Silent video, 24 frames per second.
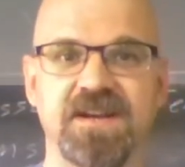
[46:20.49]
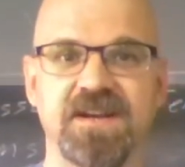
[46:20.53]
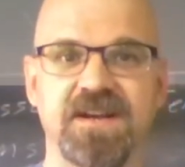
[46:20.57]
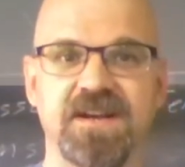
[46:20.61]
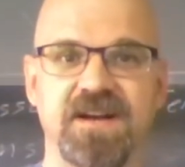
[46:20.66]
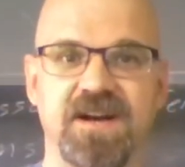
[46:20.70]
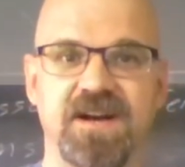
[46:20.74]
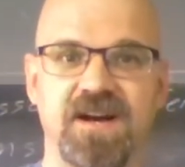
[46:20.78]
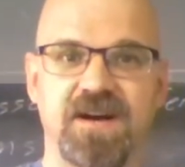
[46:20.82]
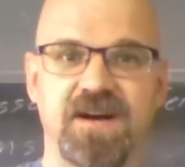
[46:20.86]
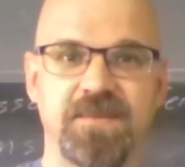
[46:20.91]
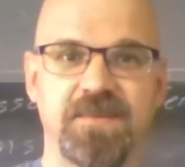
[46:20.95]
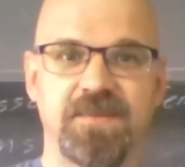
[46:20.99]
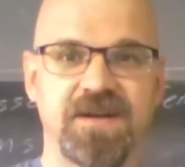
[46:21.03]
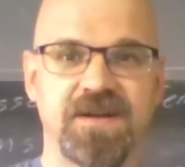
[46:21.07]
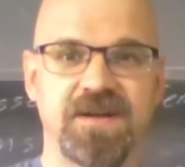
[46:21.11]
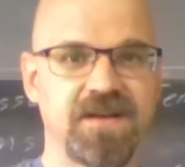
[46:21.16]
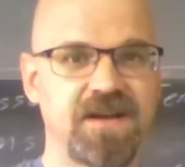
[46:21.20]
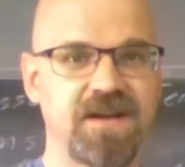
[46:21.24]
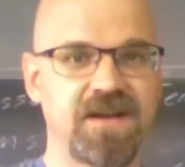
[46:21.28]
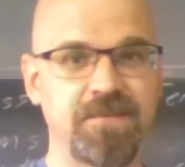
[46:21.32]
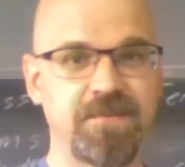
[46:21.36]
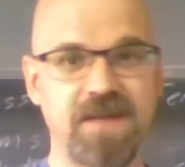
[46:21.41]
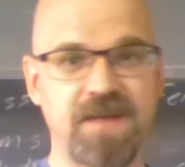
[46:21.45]

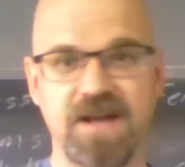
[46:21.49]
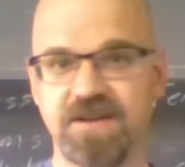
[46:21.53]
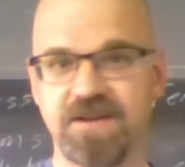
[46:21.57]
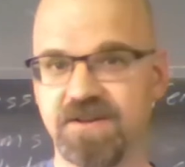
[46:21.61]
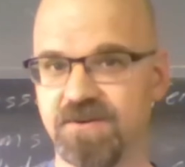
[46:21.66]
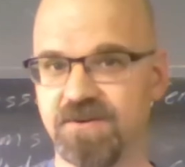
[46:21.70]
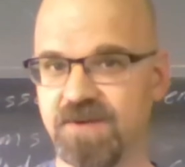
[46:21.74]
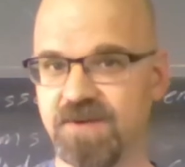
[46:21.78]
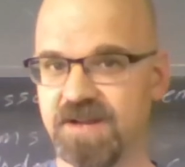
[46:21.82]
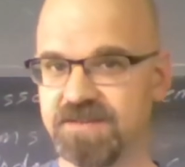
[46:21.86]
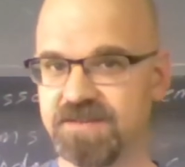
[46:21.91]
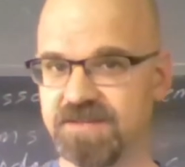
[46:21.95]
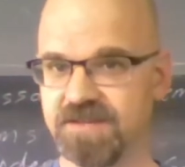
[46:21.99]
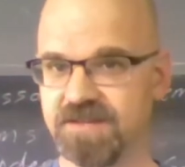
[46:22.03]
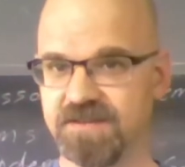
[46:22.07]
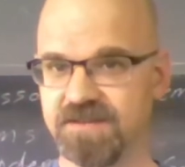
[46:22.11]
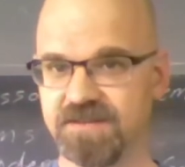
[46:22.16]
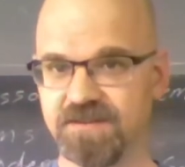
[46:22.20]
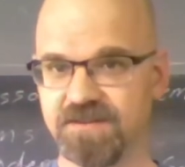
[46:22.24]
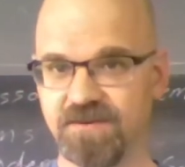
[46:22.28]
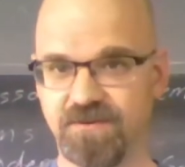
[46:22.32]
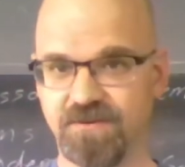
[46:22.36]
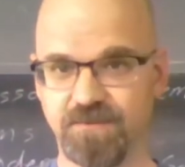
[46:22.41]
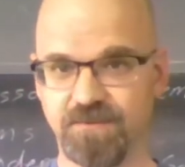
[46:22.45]
I'm not going to write
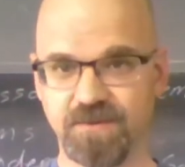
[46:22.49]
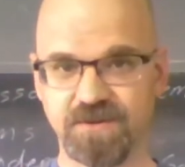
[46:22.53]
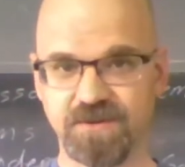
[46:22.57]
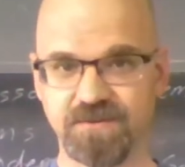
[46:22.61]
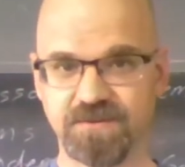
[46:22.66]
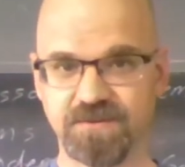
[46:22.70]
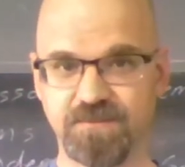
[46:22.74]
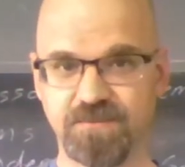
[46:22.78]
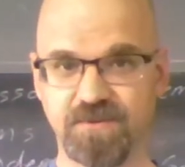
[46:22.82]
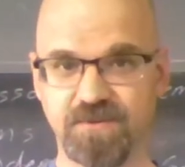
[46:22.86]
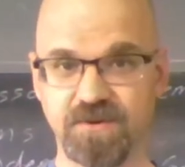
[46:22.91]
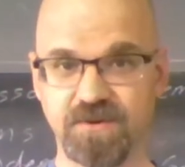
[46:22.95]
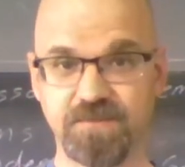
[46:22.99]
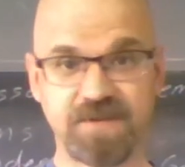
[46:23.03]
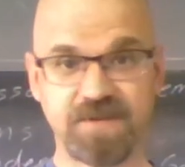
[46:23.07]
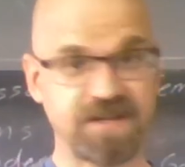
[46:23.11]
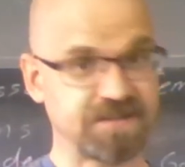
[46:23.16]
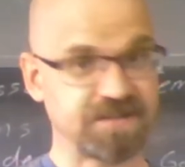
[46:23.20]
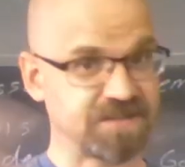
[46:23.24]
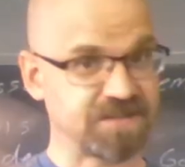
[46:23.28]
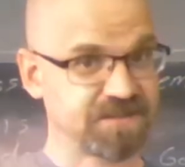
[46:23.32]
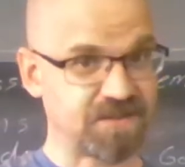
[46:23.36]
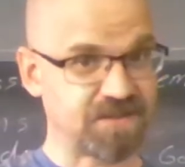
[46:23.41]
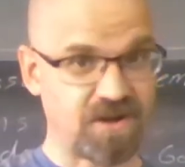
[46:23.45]
the homework on the board
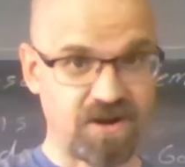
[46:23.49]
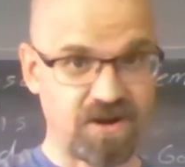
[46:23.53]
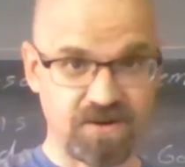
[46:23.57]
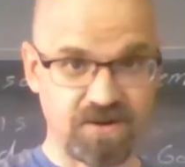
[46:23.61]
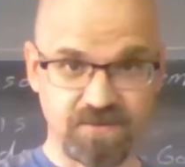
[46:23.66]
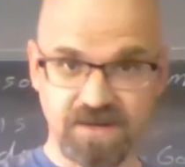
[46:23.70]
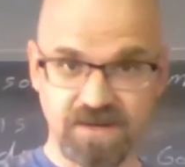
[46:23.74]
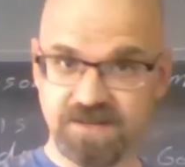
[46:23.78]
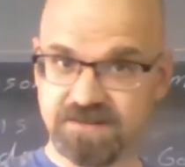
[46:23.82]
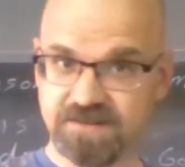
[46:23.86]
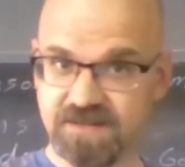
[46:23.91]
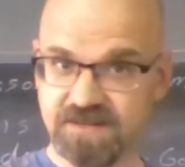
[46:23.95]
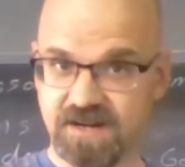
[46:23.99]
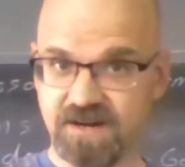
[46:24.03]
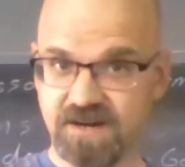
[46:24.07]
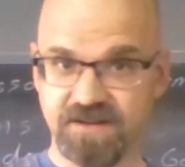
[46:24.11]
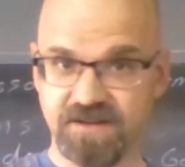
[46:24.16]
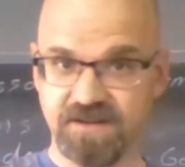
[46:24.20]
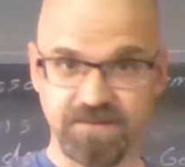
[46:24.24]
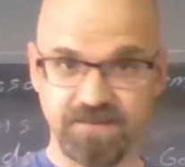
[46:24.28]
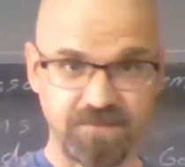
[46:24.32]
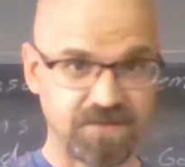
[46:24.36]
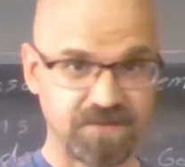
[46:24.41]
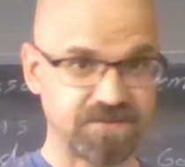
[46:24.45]
because it's all right
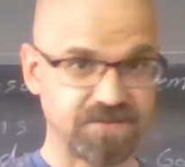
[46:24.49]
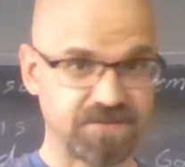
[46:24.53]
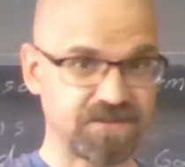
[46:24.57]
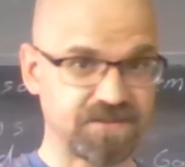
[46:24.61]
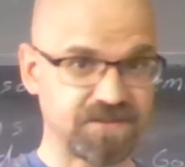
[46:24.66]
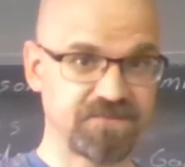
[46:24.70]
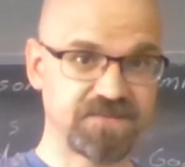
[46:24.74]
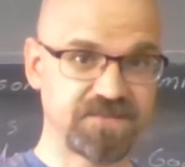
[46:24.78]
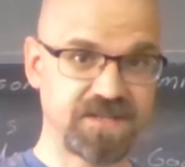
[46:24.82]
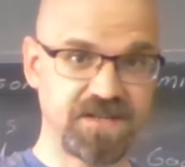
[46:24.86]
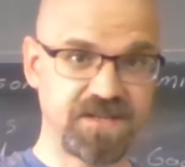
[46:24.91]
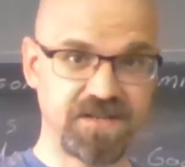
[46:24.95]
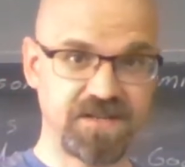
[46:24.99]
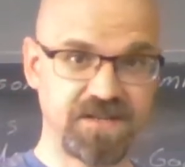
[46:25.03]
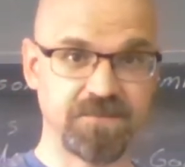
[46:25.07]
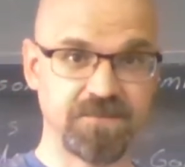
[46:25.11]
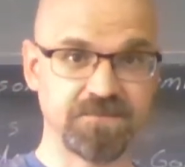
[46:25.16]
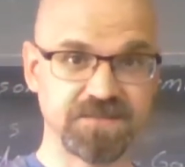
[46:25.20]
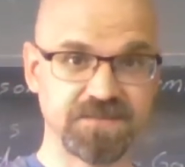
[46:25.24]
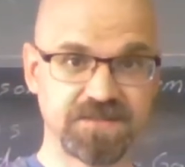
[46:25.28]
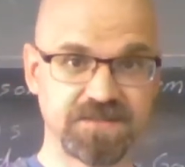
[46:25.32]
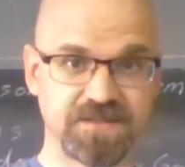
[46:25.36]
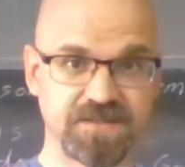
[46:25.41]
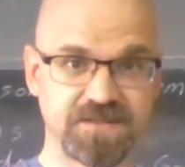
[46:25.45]
there in Microsoft
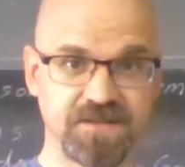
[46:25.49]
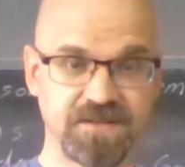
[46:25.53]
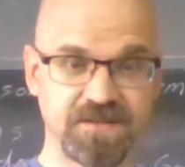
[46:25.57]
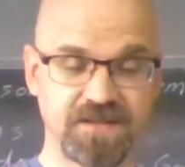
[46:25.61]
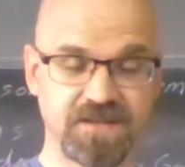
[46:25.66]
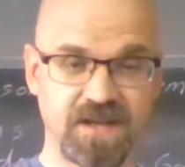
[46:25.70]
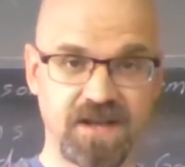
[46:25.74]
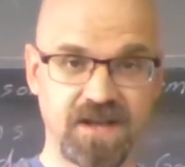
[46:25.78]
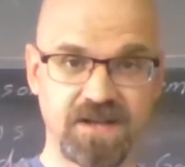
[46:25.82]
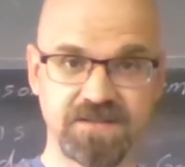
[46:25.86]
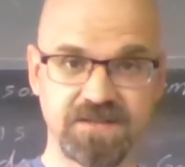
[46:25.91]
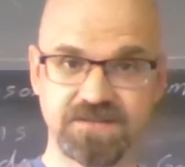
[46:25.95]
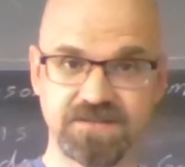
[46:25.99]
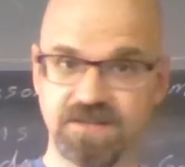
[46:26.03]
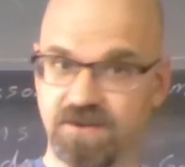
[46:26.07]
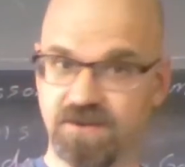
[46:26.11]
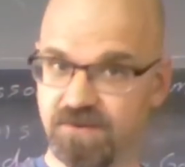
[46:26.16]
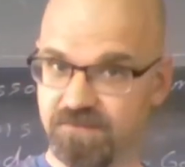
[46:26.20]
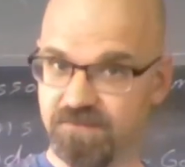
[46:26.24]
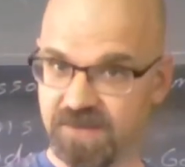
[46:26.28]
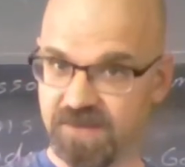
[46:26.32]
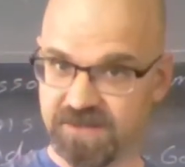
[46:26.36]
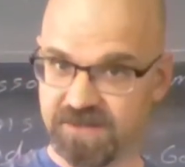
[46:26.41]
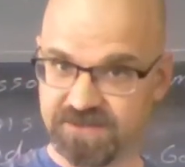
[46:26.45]
Teams. Okay,
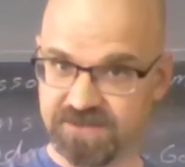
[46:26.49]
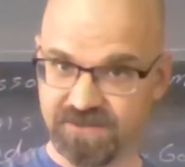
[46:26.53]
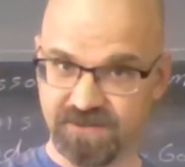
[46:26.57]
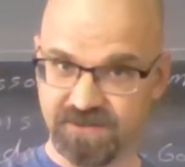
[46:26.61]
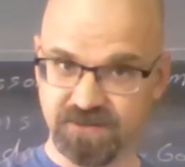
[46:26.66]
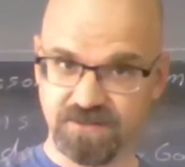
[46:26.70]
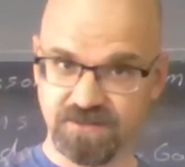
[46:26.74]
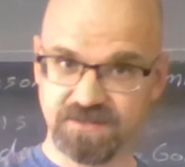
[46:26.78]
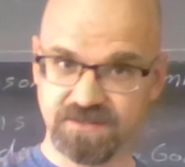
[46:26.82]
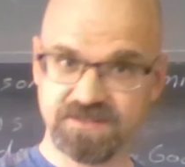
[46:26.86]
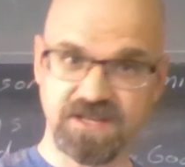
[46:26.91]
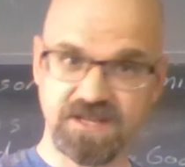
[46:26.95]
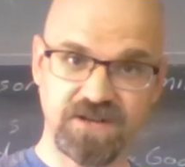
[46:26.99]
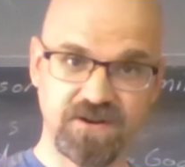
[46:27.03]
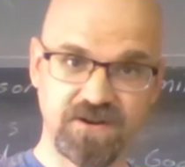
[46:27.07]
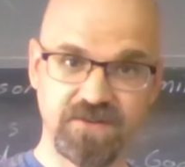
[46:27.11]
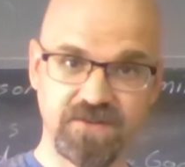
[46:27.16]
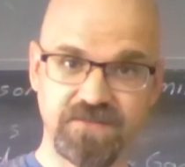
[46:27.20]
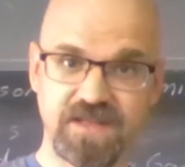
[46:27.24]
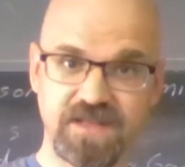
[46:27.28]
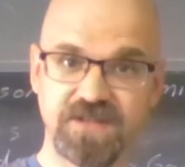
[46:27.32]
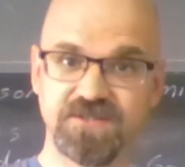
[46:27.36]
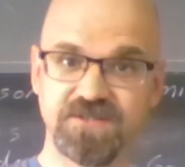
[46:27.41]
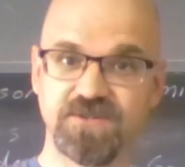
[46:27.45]
so make sure you look down
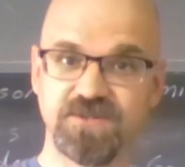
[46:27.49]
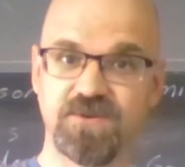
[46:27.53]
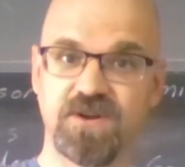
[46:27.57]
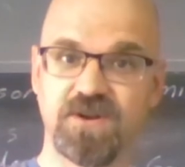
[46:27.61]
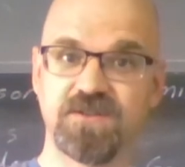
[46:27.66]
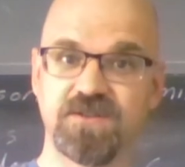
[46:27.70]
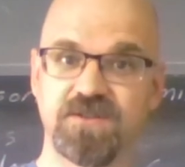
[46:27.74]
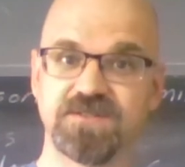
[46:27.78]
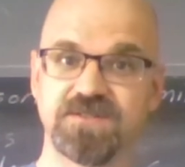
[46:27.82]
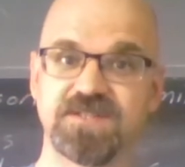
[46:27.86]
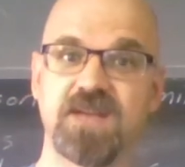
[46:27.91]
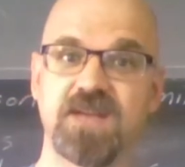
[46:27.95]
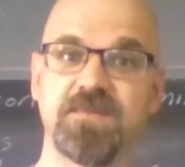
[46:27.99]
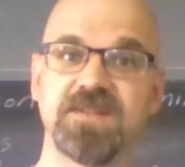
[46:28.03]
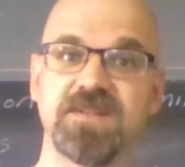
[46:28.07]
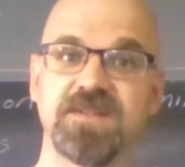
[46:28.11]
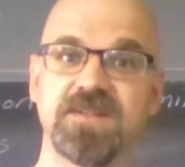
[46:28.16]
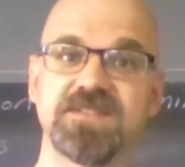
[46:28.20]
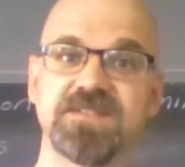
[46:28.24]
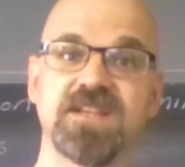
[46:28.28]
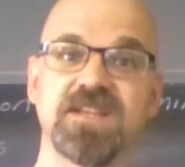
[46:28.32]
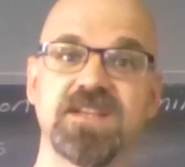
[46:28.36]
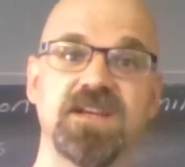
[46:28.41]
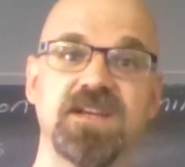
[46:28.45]
over that, do all your
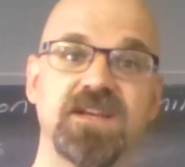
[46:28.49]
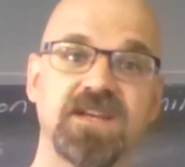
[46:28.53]
assignments,